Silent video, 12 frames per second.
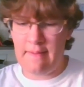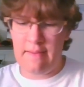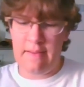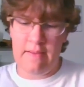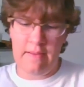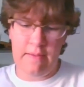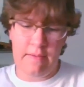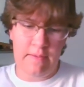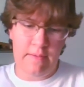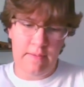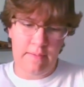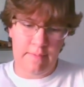
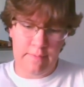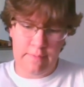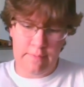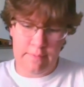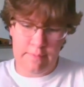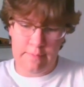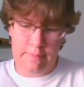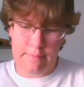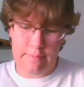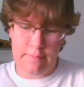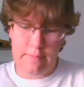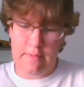
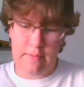No one is speaking in this clip.